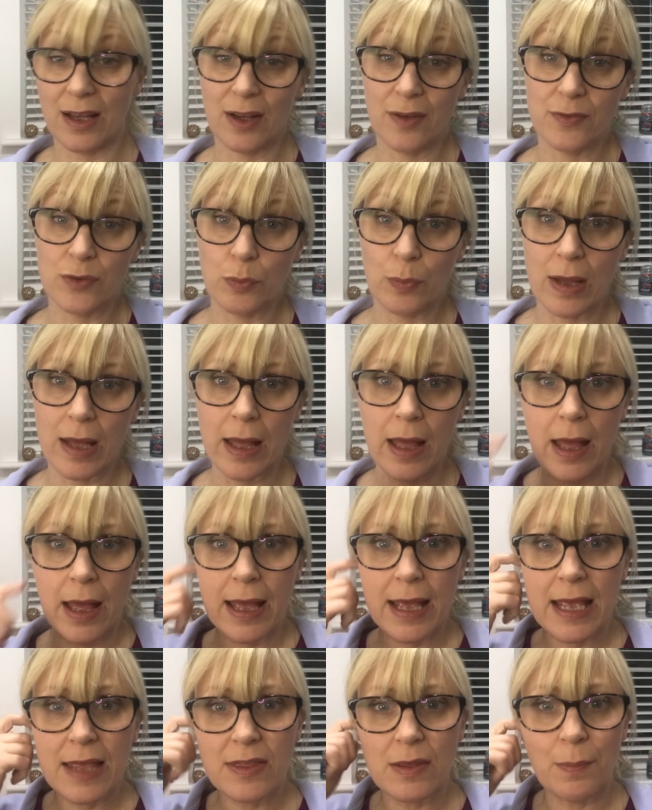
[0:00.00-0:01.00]
I have to wear
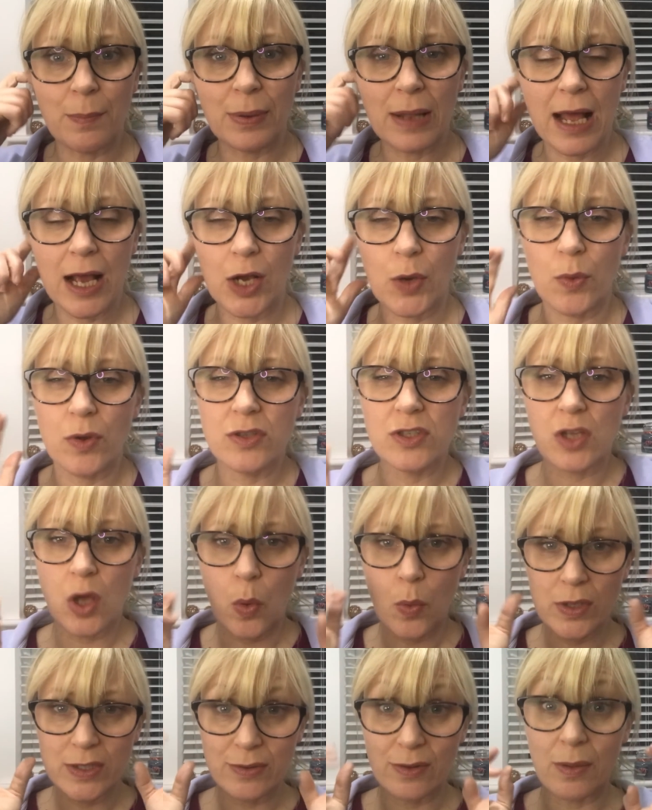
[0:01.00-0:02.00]
either black ones
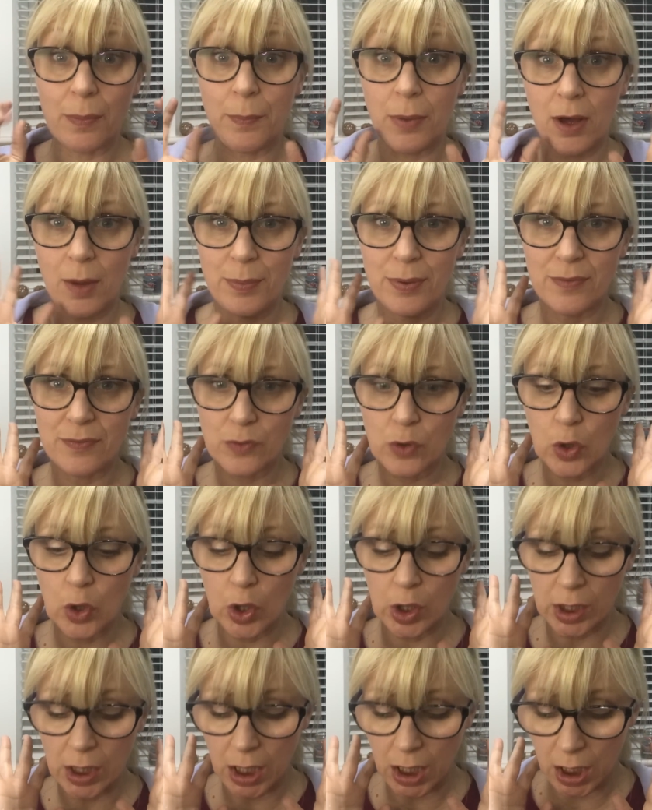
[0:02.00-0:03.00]
or ones with a pop of
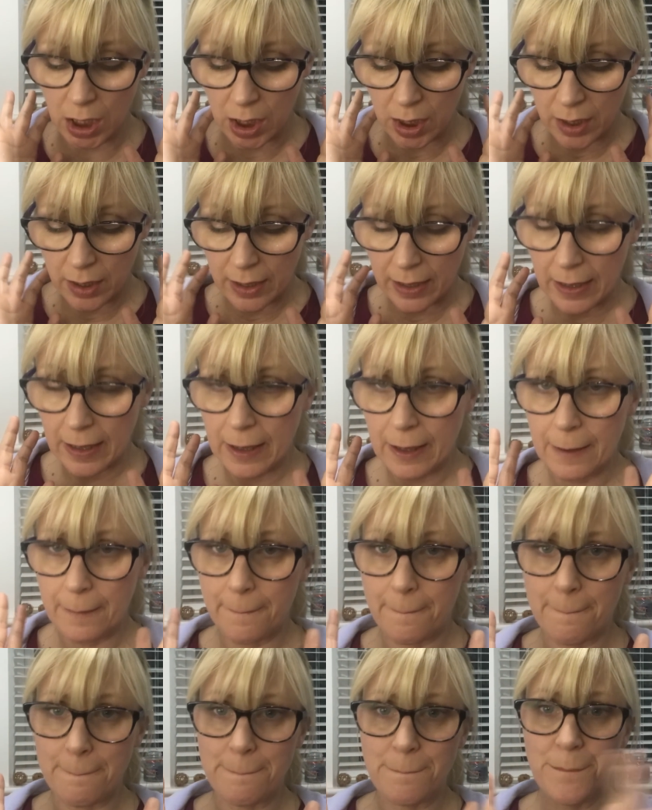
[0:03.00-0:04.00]
colour.
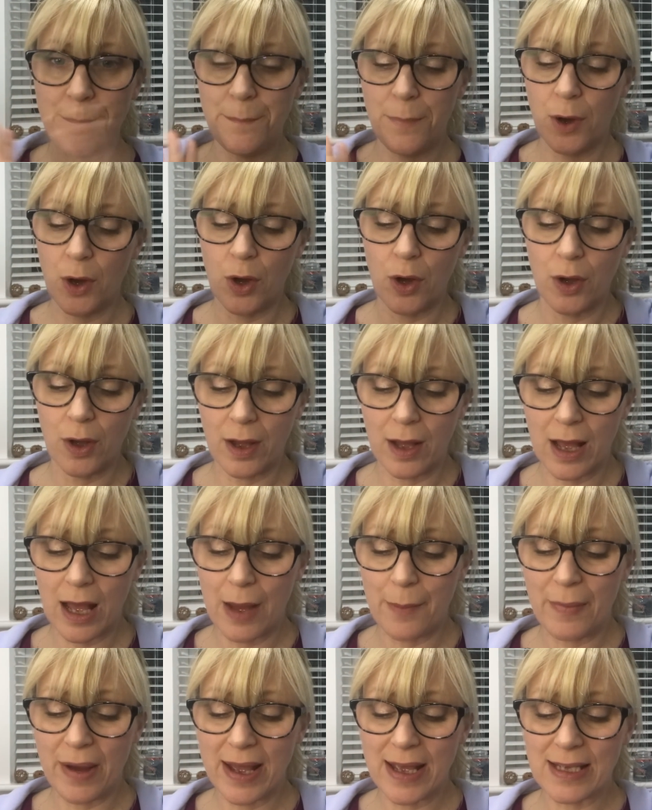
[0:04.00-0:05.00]
But
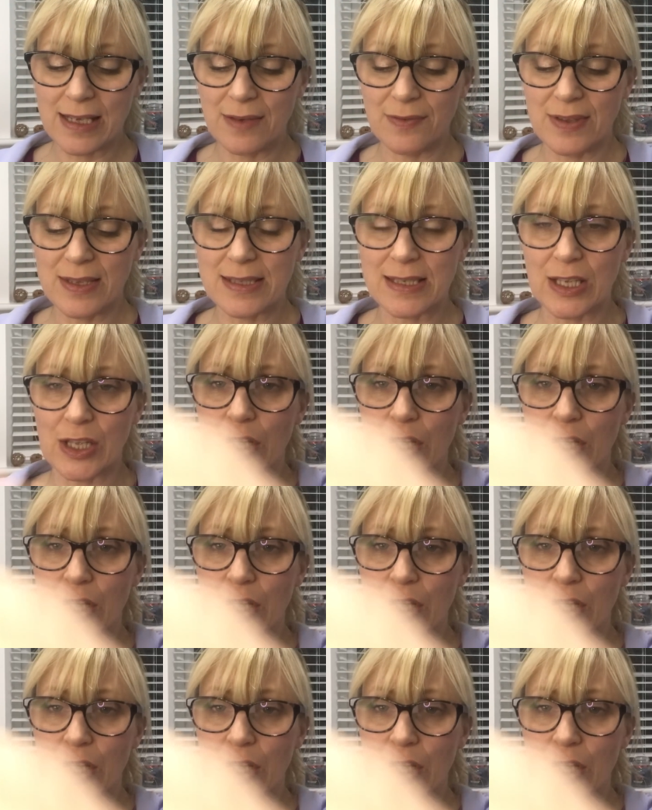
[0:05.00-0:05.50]
I might give this